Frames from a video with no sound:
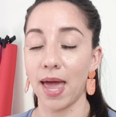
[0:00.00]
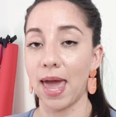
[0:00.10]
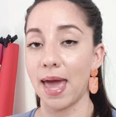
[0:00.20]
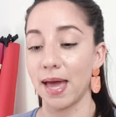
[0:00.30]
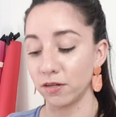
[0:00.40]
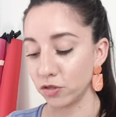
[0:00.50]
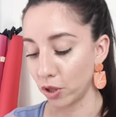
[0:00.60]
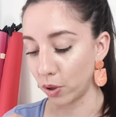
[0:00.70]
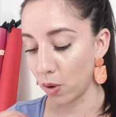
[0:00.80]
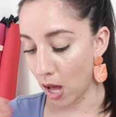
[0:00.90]
And
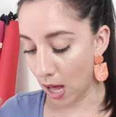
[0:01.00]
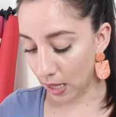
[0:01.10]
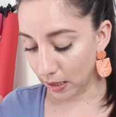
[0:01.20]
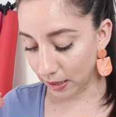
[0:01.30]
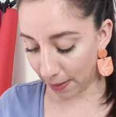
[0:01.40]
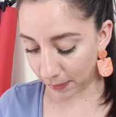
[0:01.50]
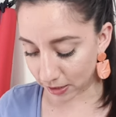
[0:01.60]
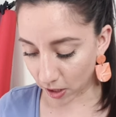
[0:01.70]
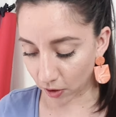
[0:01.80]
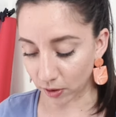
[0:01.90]
so let me
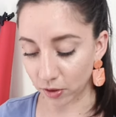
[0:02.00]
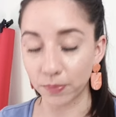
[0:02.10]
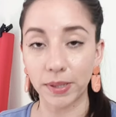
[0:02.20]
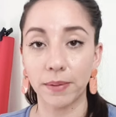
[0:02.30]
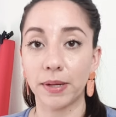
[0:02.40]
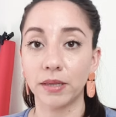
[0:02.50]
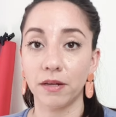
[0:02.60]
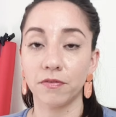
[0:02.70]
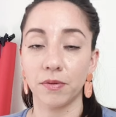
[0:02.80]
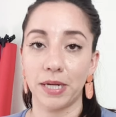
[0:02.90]
tell you a little bit about the
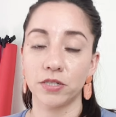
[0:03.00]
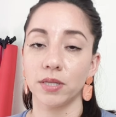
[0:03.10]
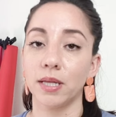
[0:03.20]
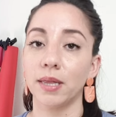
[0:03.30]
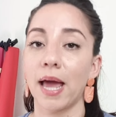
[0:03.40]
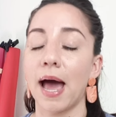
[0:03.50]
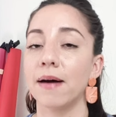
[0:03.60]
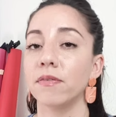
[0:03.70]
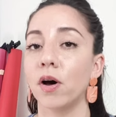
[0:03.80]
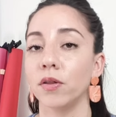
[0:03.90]
information that they
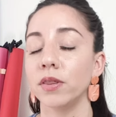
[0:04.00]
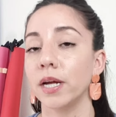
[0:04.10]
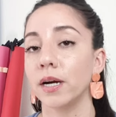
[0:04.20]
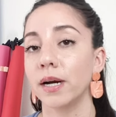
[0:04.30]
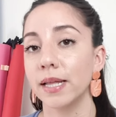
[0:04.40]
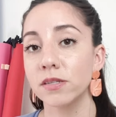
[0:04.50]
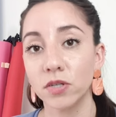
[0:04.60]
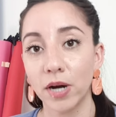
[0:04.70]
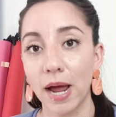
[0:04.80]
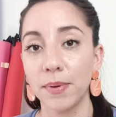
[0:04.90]
have on their
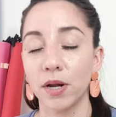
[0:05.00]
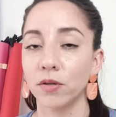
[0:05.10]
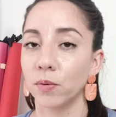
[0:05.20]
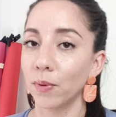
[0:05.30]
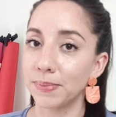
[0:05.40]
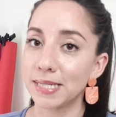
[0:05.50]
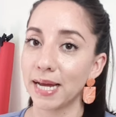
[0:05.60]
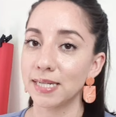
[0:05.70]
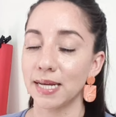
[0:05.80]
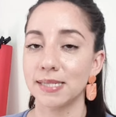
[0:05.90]
Instagram and on their
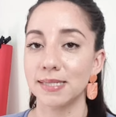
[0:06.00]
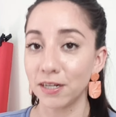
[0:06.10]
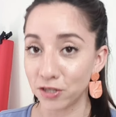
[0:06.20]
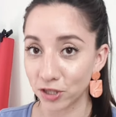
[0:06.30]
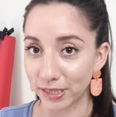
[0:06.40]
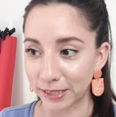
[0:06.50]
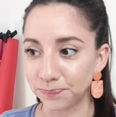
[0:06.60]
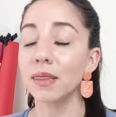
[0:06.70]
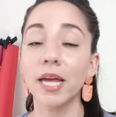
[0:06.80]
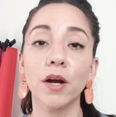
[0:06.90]
website. Essentially,
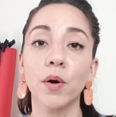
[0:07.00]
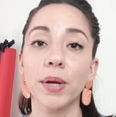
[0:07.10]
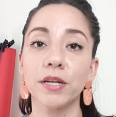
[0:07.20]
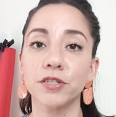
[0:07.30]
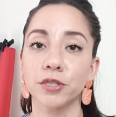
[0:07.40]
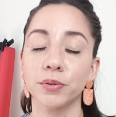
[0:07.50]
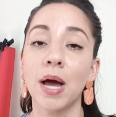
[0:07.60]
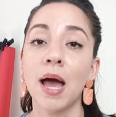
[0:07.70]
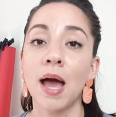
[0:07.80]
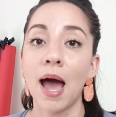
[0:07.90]
they're going to
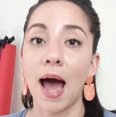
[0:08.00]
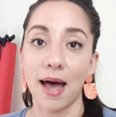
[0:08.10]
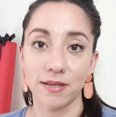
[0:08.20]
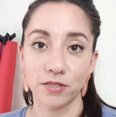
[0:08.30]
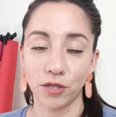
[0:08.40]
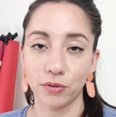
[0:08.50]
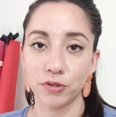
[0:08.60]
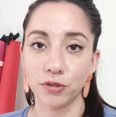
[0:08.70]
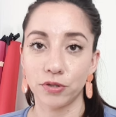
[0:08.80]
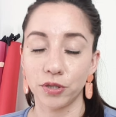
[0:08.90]
ask you
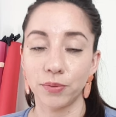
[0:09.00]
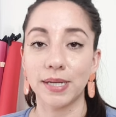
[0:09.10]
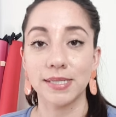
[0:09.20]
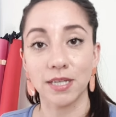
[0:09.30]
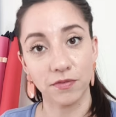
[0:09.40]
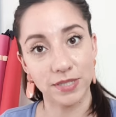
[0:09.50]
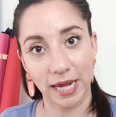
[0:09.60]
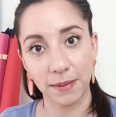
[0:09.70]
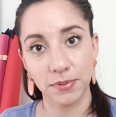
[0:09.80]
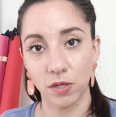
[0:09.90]
to do a
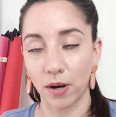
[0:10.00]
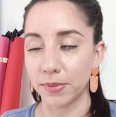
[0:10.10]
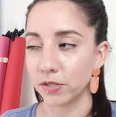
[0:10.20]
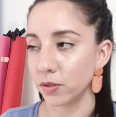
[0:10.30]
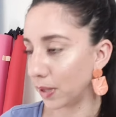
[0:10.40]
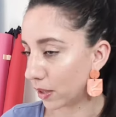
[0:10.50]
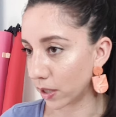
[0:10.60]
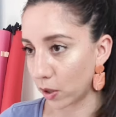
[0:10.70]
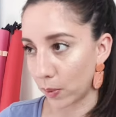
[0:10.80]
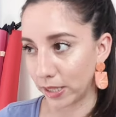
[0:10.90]
self-tape. So I'm assuming
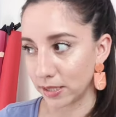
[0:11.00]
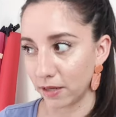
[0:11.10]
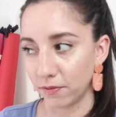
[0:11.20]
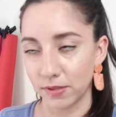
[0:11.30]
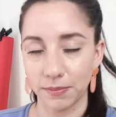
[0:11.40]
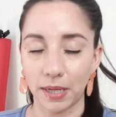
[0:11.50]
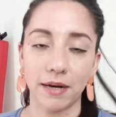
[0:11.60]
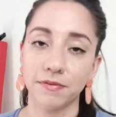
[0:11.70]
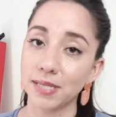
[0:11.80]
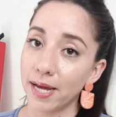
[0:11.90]
they're going to give you some kind
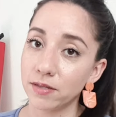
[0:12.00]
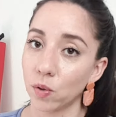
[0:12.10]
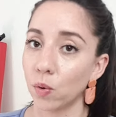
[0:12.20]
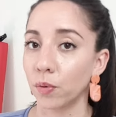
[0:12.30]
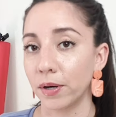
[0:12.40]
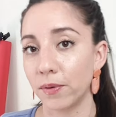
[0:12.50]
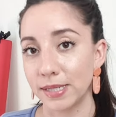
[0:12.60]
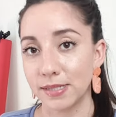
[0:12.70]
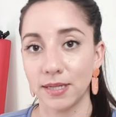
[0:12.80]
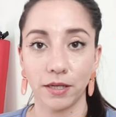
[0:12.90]
of sides or
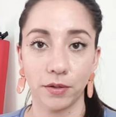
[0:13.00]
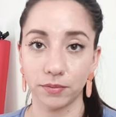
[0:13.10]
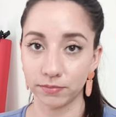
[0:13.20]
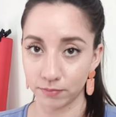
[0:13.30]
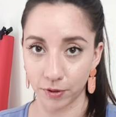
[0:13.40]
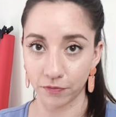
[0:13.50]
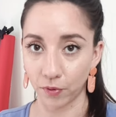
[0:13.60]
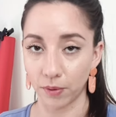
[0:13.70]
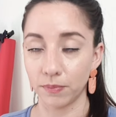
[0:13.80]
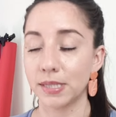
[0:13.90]
request that you
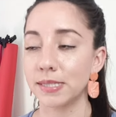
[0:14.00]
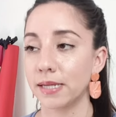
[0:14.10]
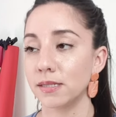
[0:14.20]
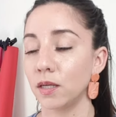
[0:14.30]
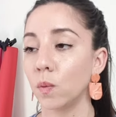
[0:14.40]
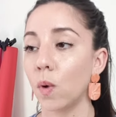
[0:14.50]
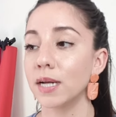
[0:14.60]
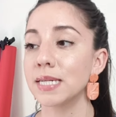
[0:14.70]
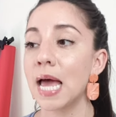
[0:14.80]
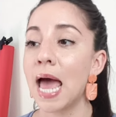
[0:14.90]
perform the sides that you want.